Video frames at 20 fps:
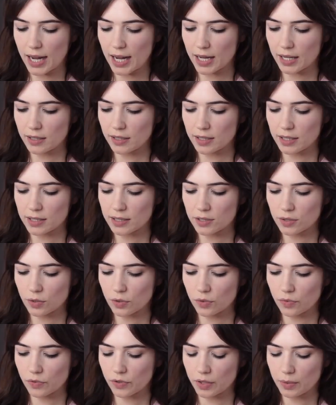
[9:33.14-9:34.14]
add this
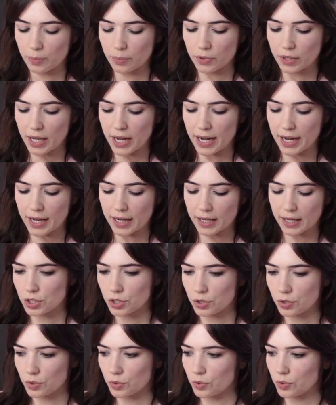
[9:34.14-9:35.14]
over the black
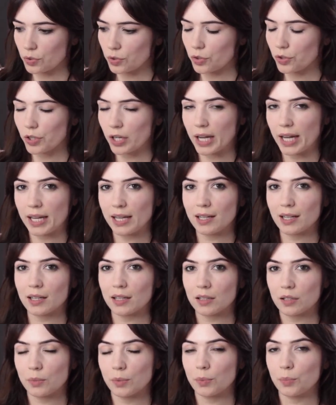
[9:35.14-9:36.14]
to create a
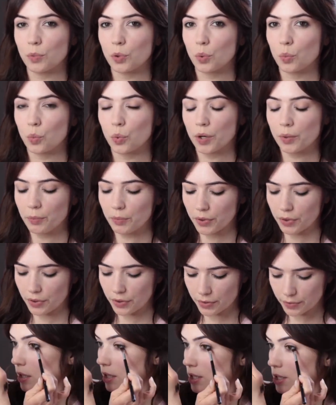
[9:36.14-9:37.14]
little bit more warmth.
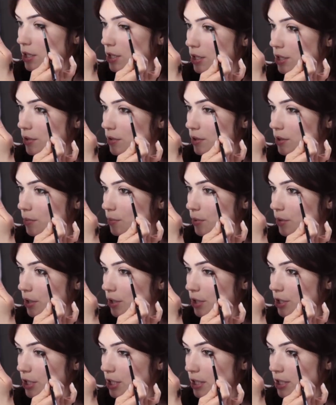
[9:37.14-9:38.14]
I just use the
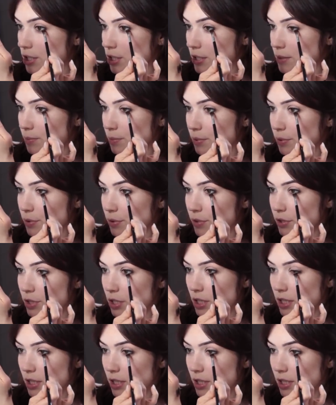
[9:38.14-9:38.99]
brush and just push